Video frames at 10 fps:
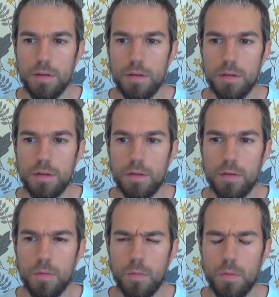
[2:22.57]

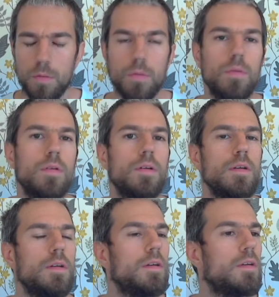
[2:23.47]

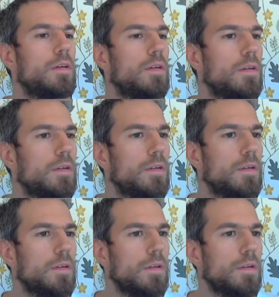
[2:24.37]
Nobody speaks.